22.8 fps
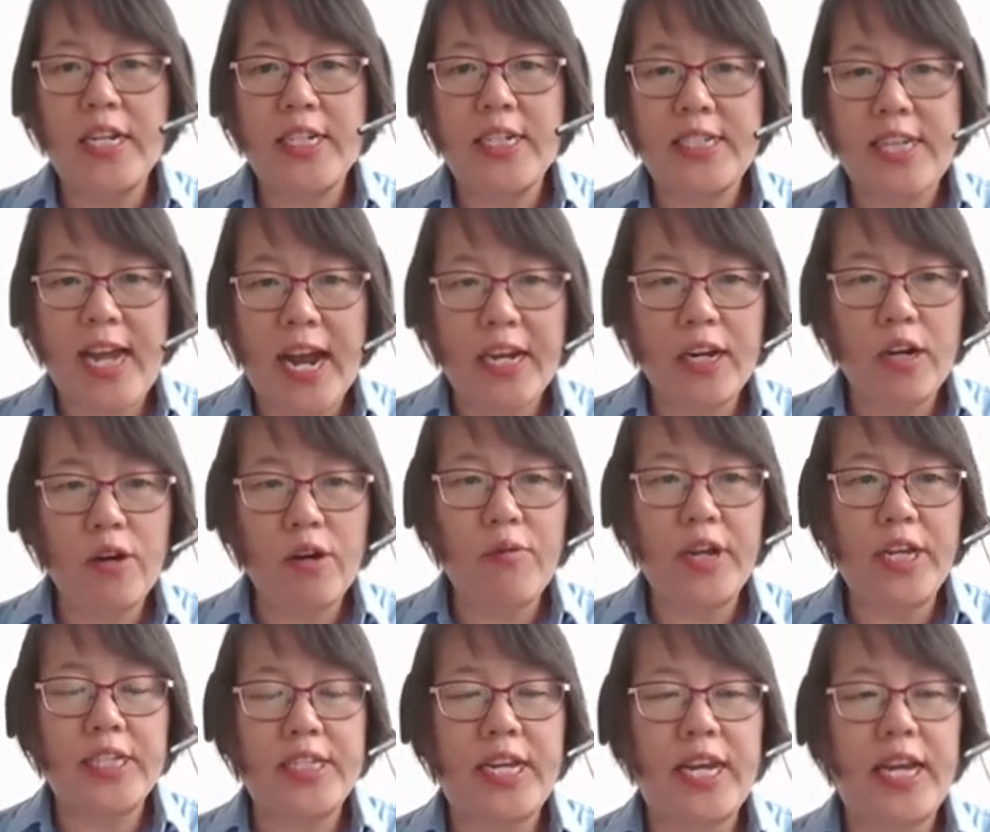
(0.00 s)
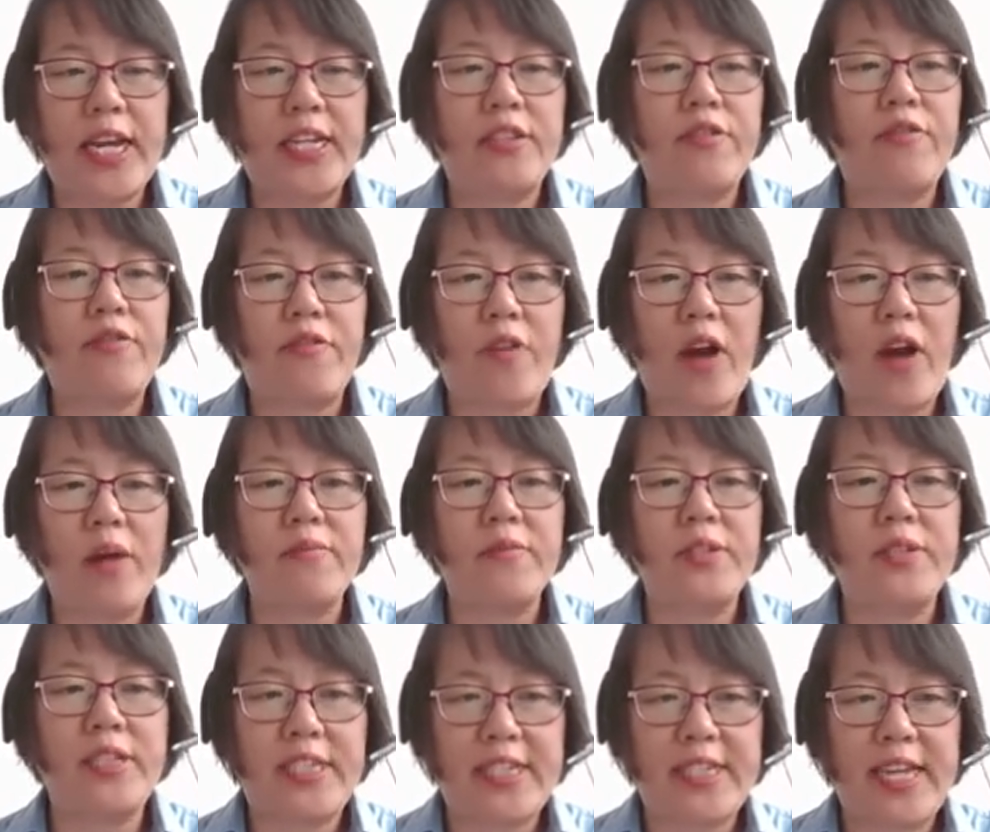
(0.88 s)
generated
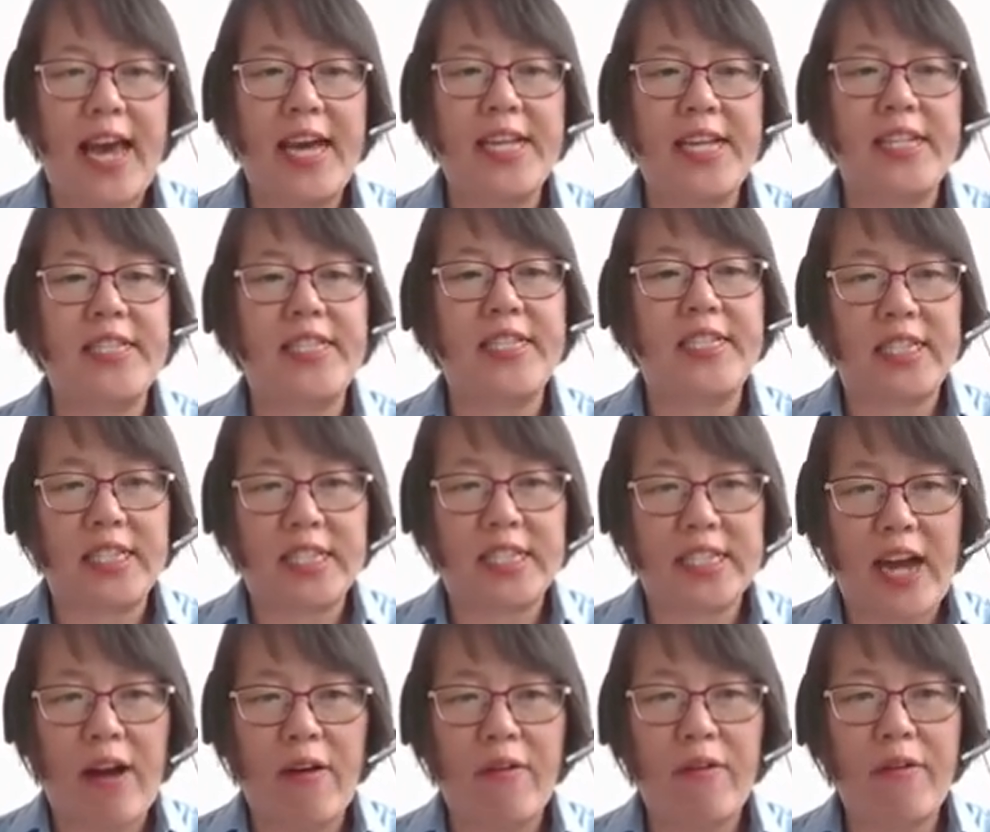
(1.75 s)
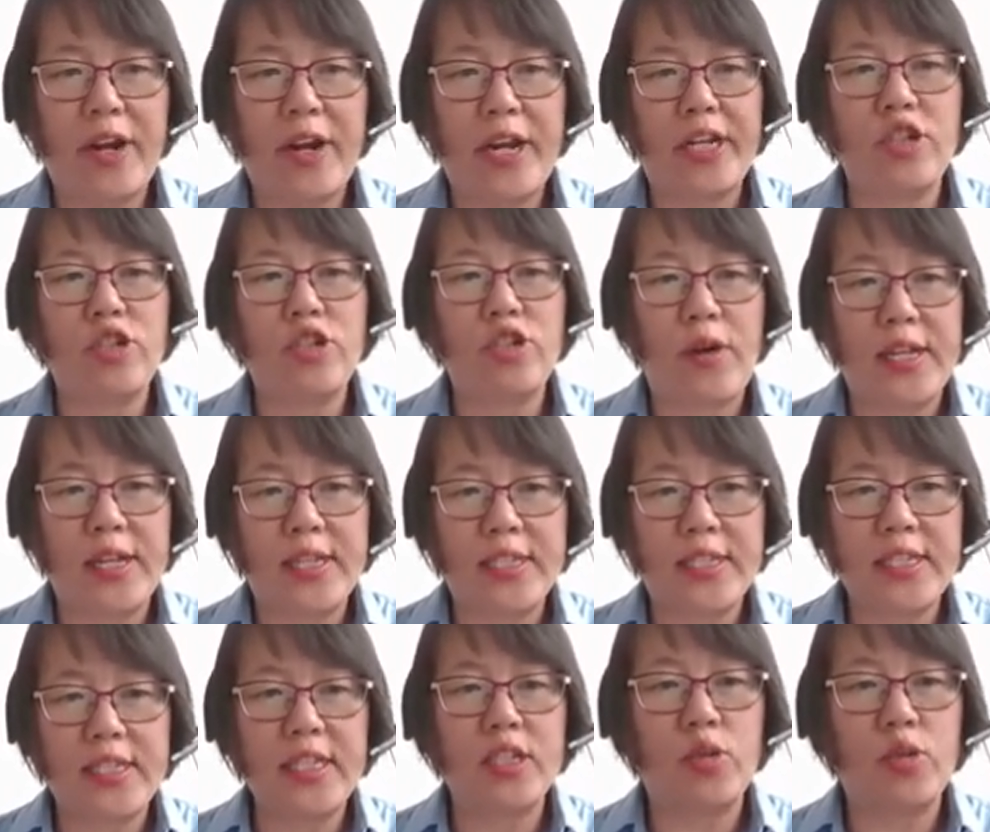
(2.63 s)
from GS discovery
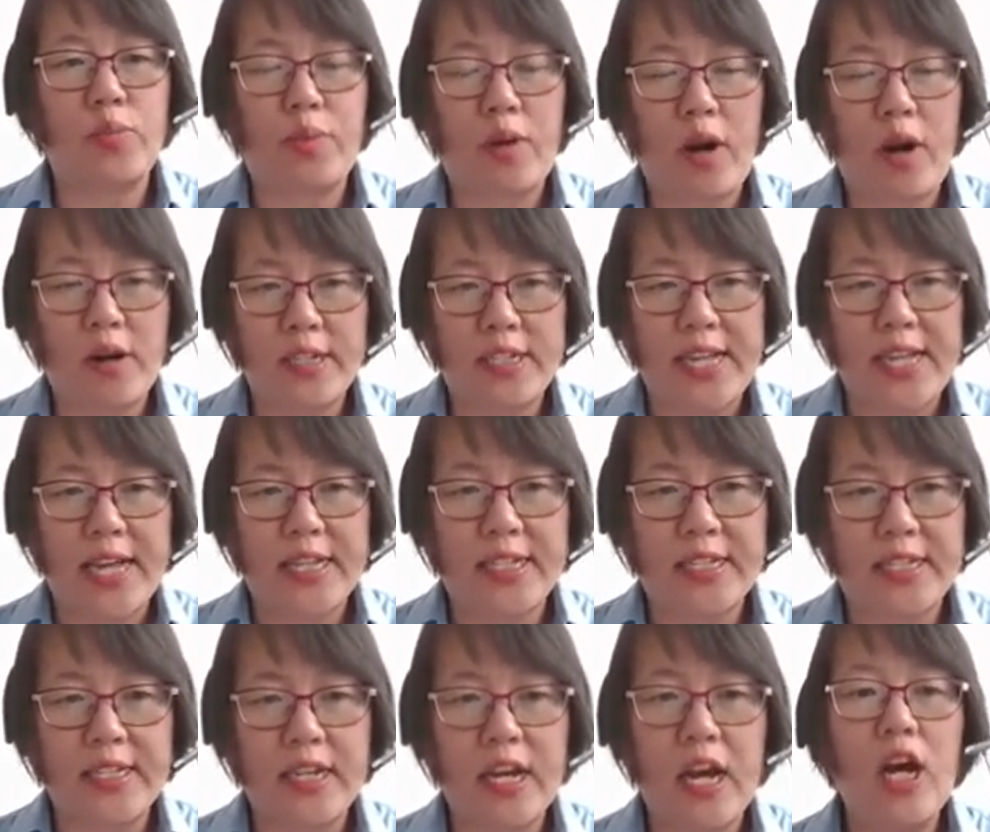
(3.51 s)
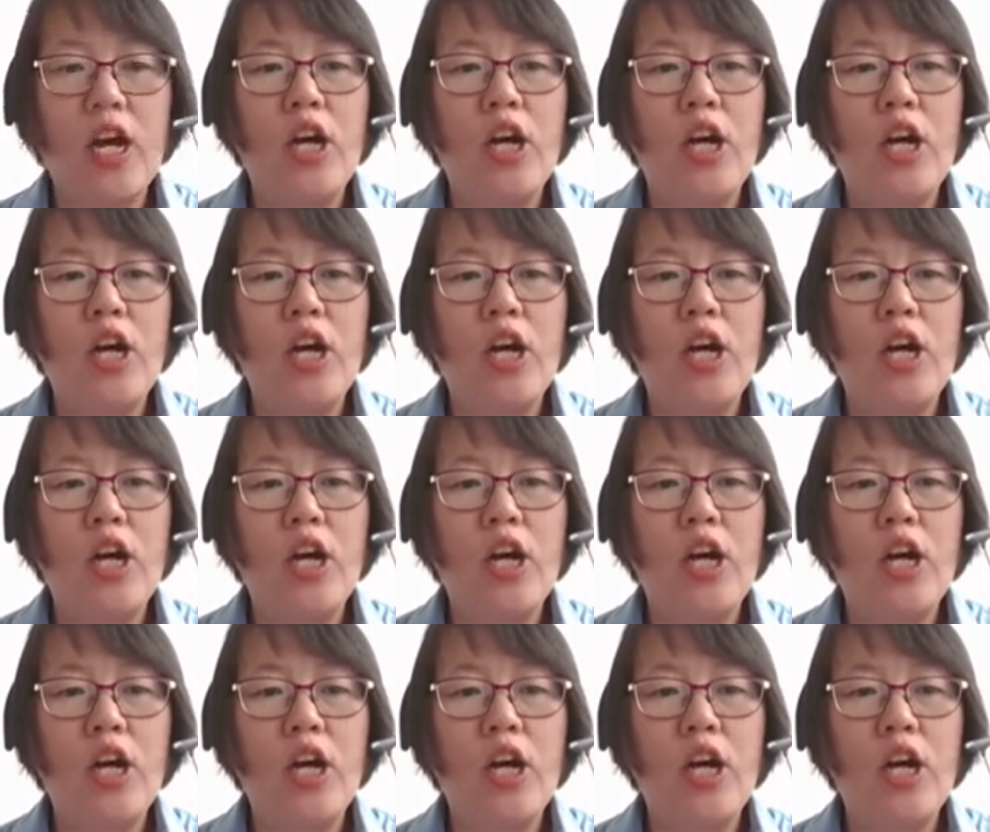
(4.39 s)
transient process